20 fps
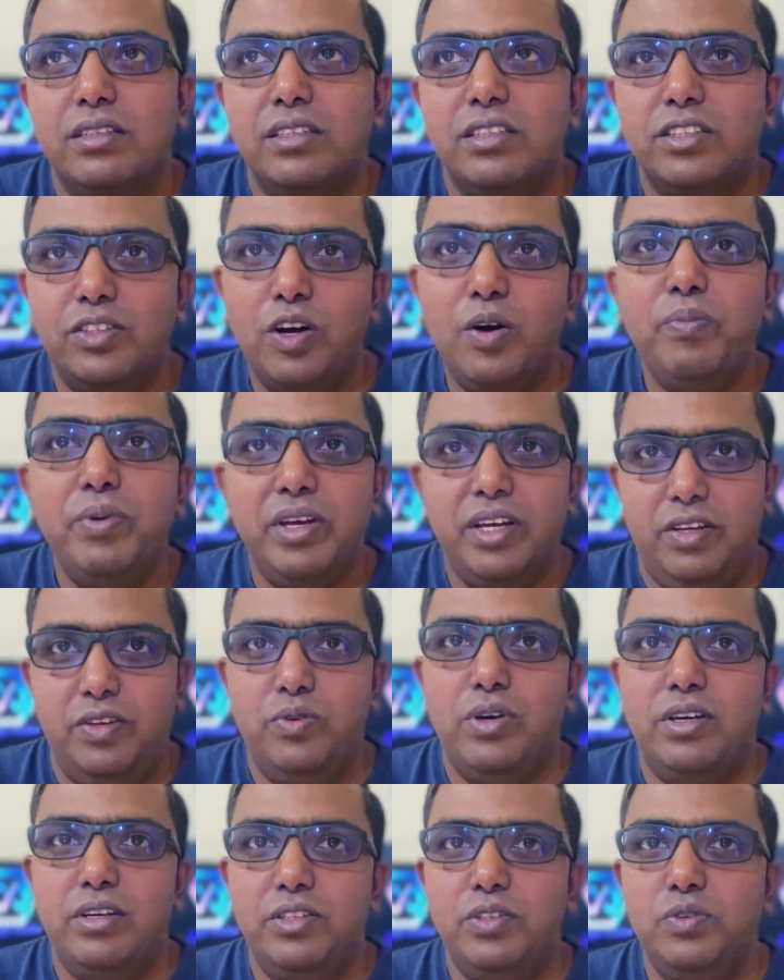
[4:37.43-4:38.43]
topic you
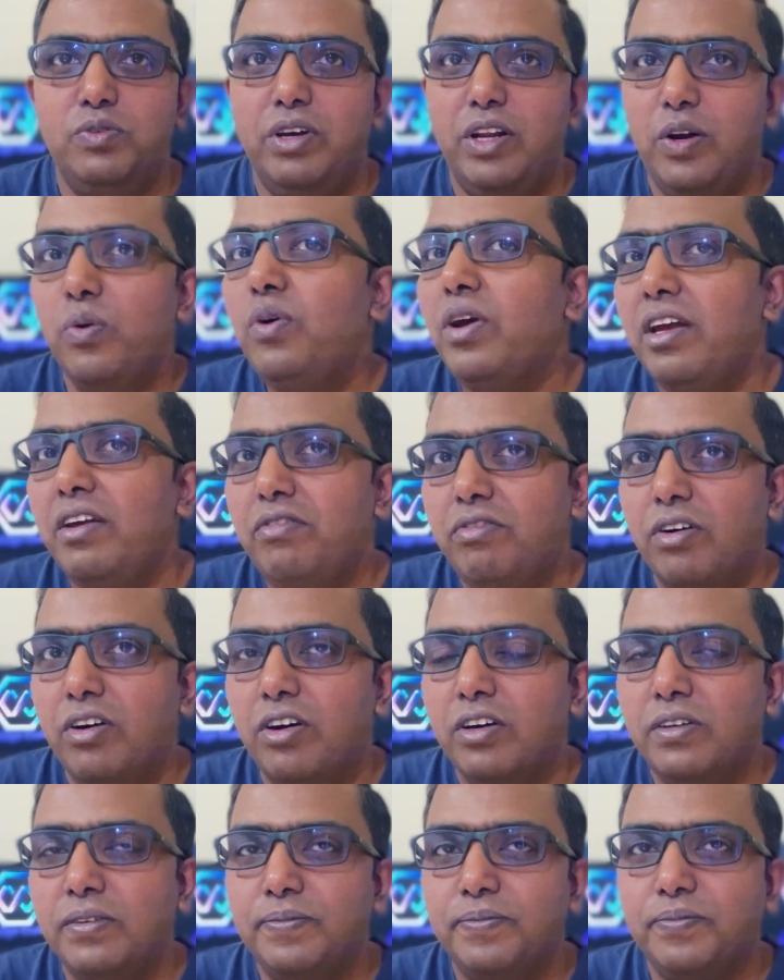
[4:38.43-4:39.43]
are looking for
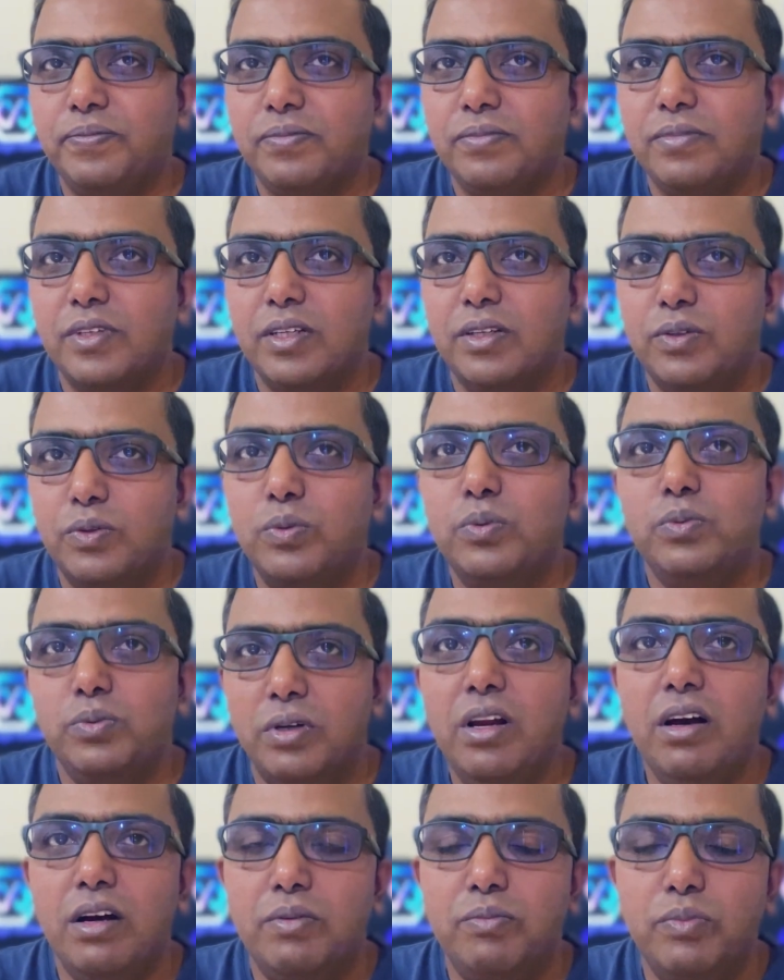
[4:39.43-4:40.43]
to
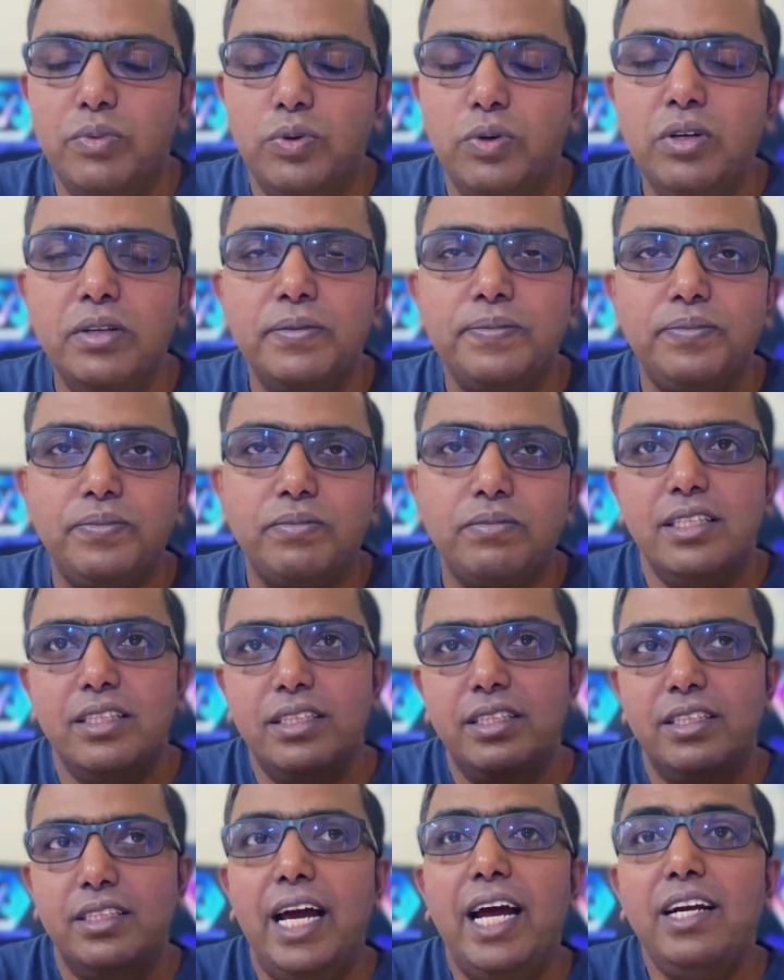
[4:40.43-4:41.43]
learn more,
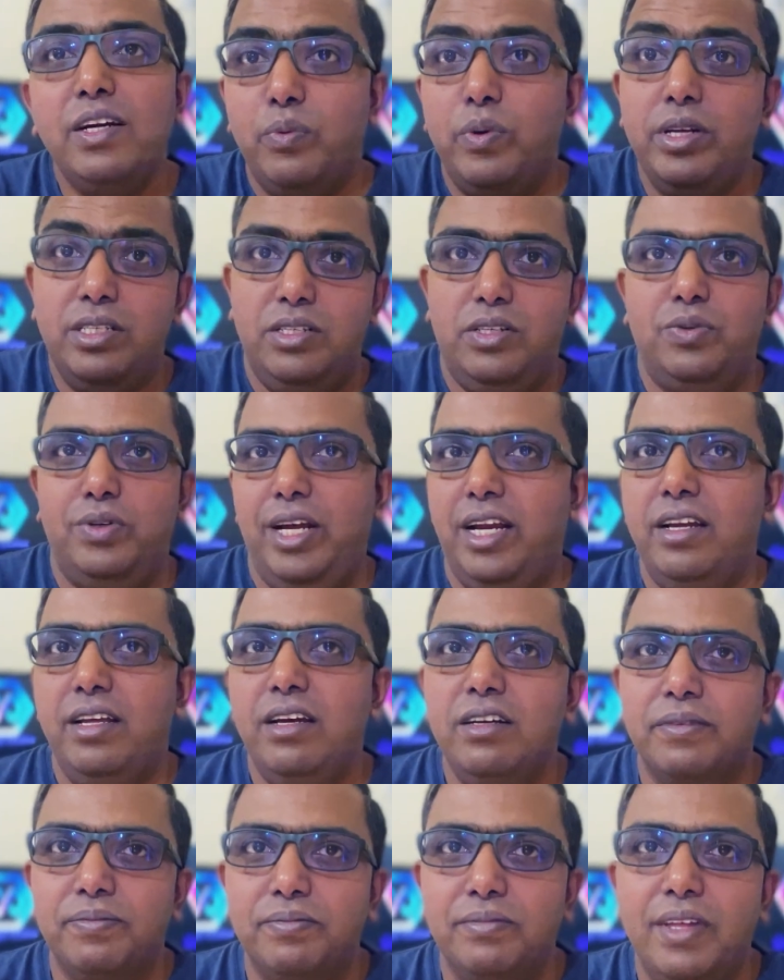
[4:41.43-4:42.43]
that quest should end
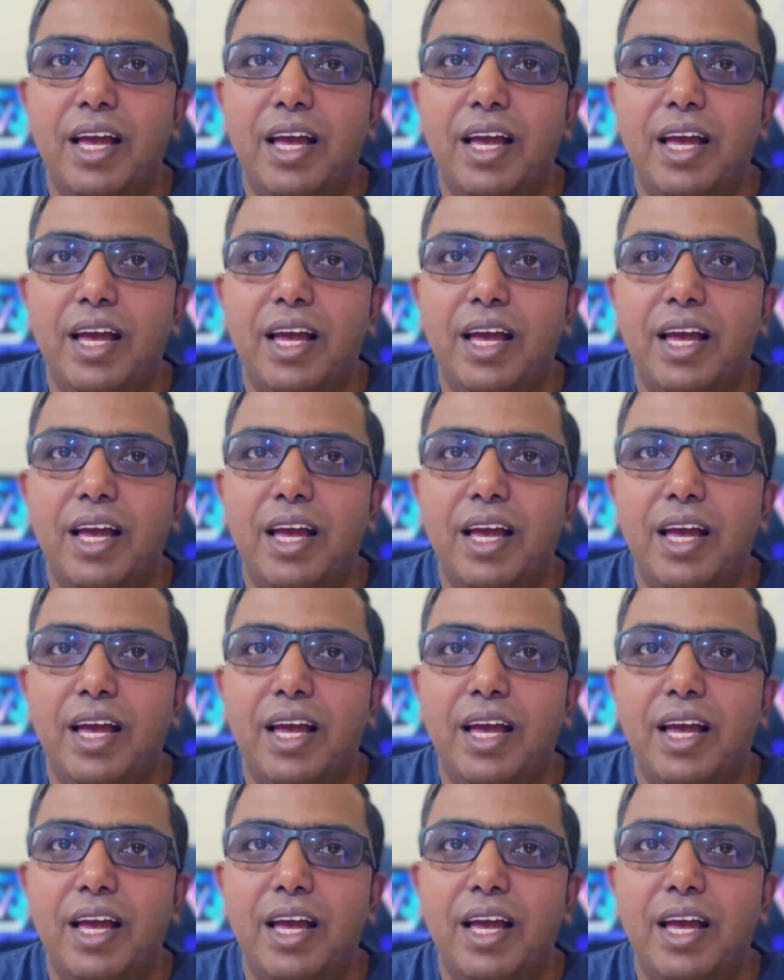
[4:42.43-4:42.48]
here.